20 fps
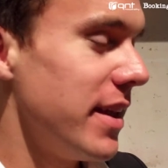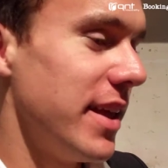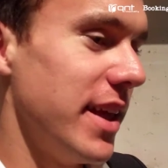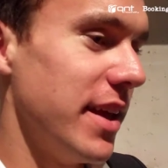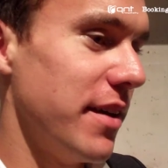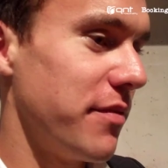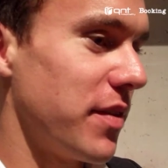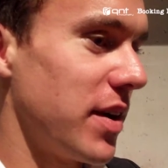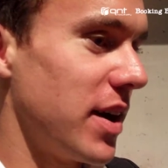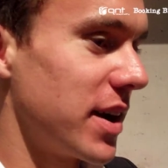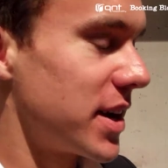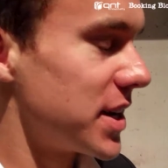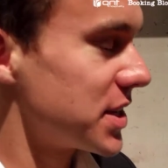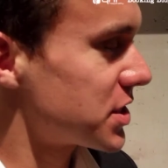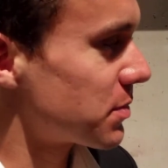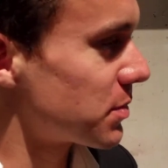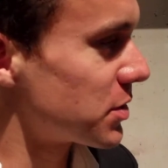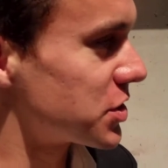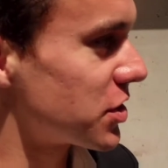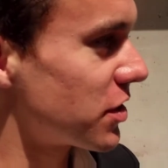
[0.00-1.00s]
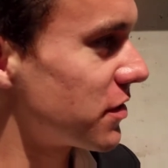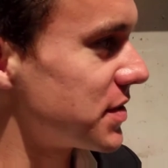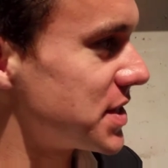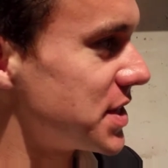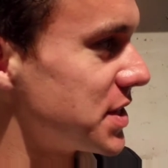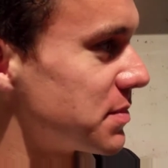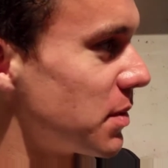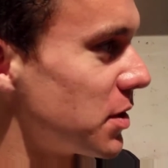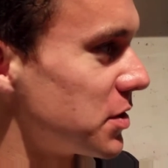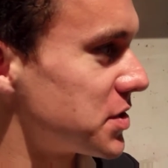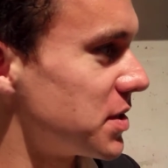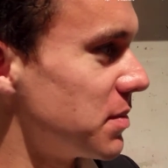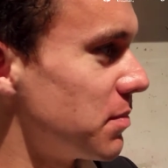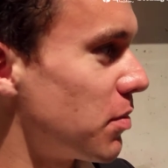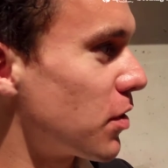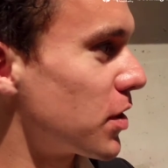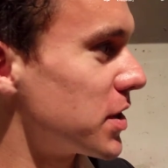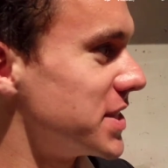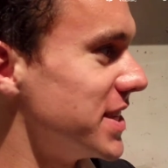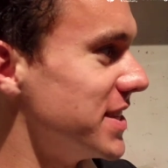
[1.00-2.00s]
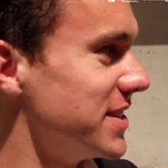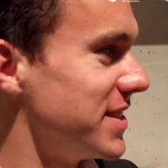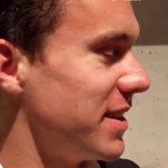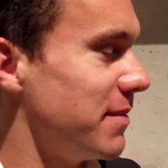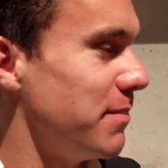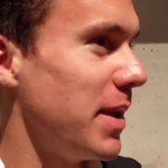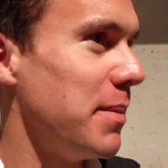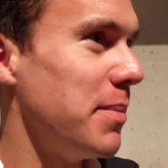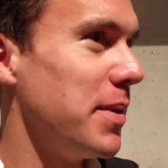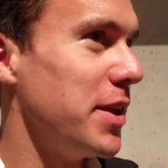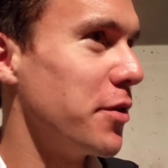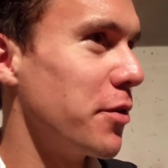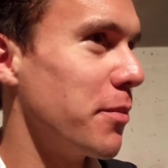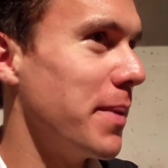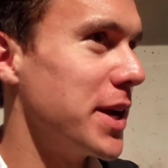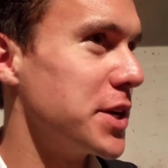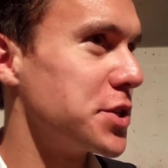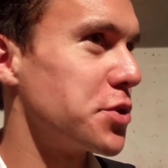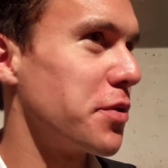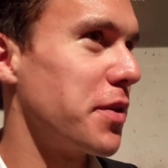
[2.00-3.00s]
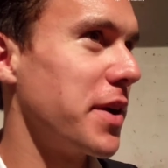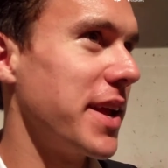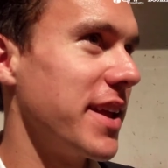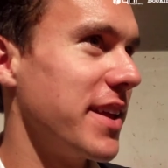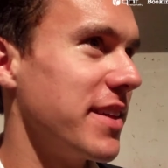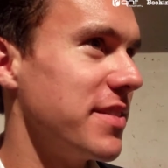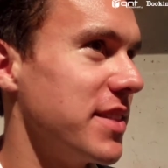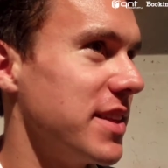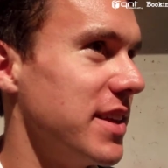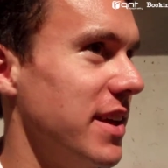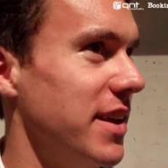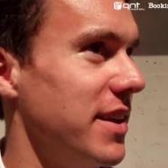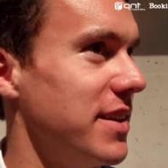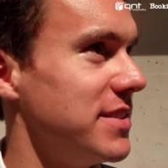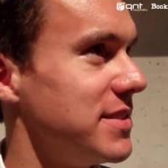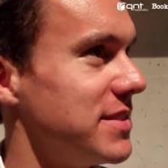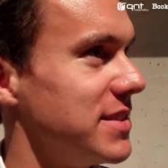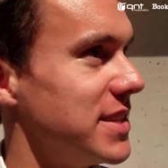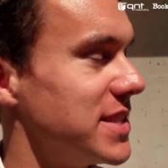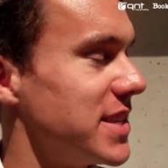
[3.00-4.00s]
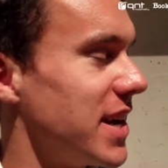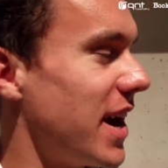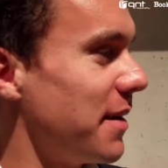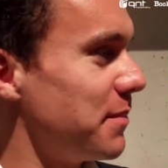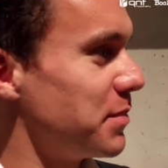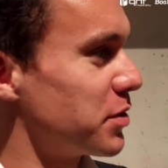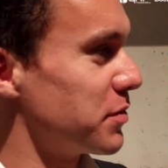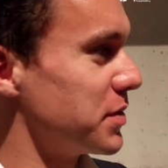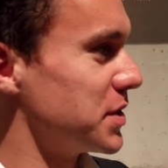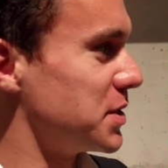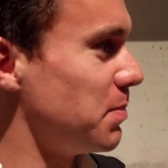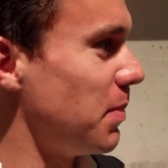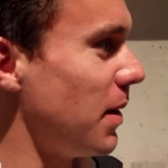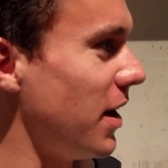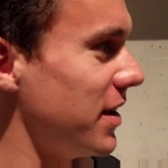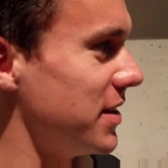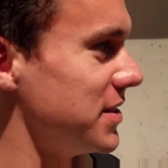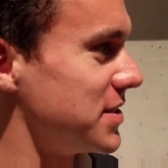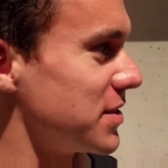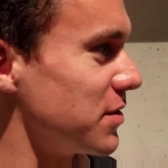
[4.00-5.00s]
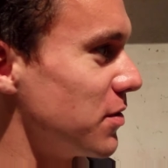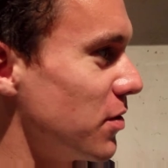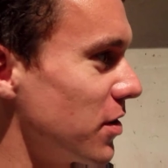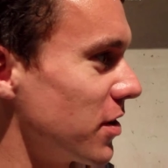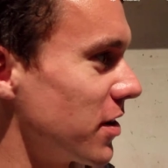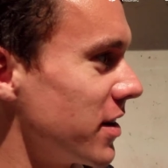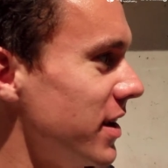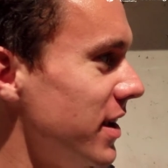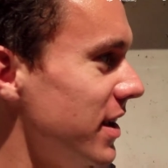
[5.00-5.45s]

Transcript: If customer service is most important, then maybe you're measuring the time to response, or